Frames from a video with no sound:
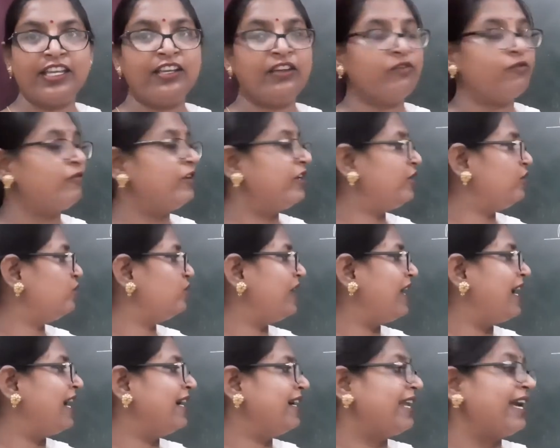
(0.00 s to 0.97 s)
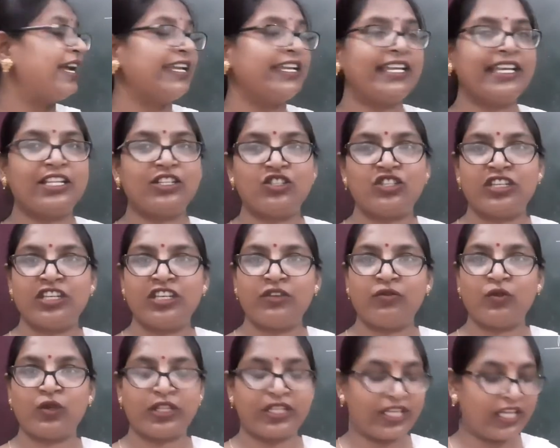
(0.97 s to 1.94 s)
When you add ing
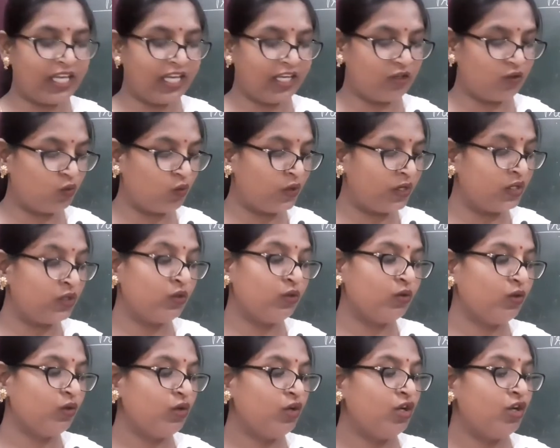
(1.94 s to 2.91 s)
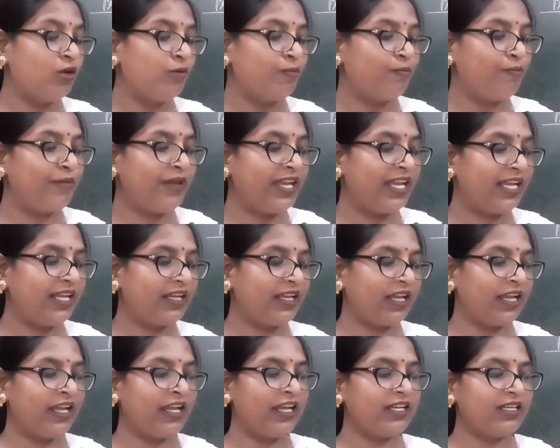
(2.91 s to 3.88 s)
with it, when you make
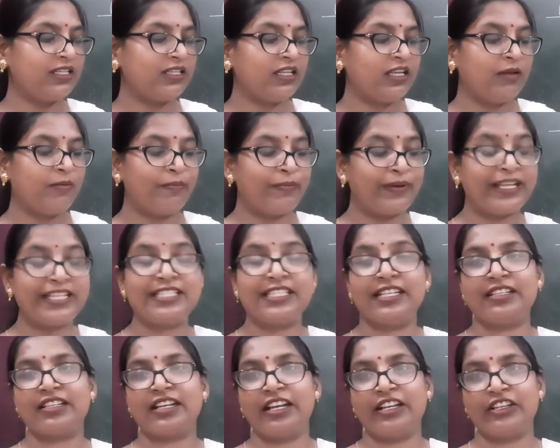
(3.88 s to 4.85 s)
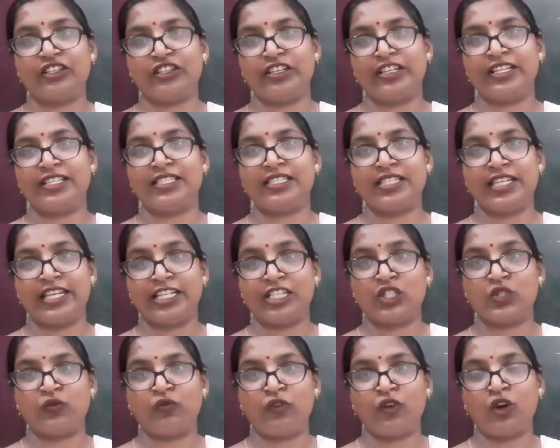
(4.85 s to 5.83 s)
it present continuous
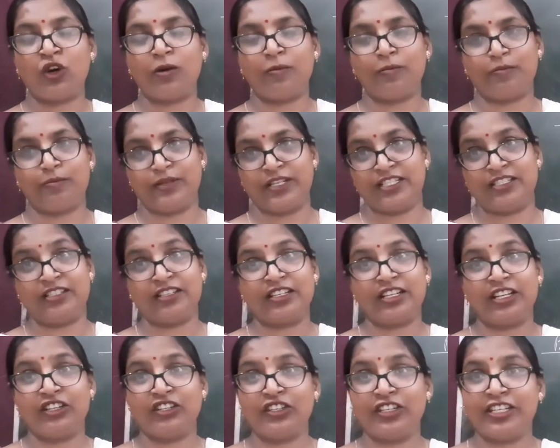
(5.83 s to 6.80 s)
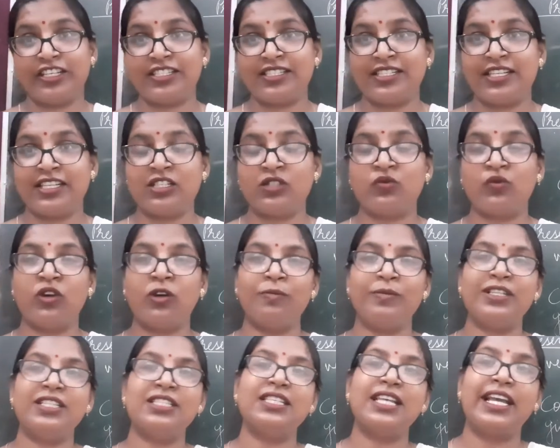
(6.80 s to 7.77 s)
tense form. Present continuous tense form
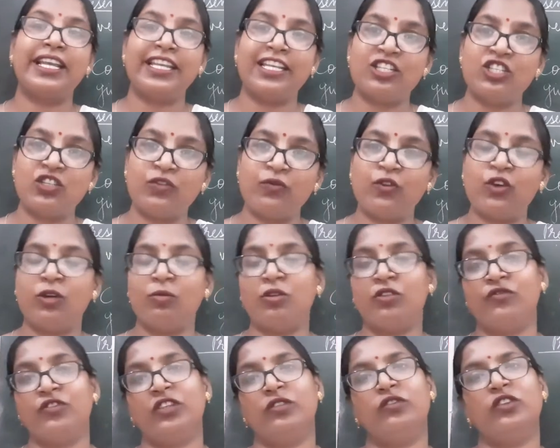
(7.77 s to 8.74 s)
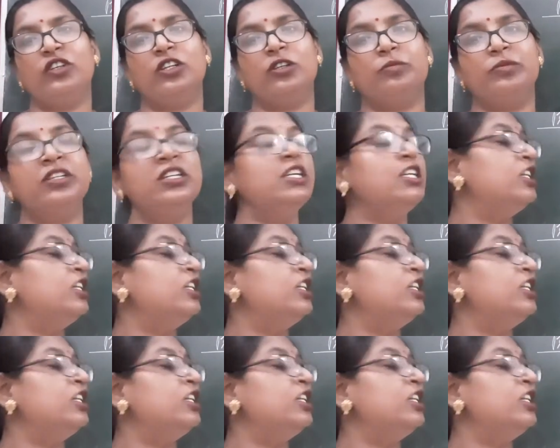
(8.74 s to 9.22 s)
means ing form of the verb.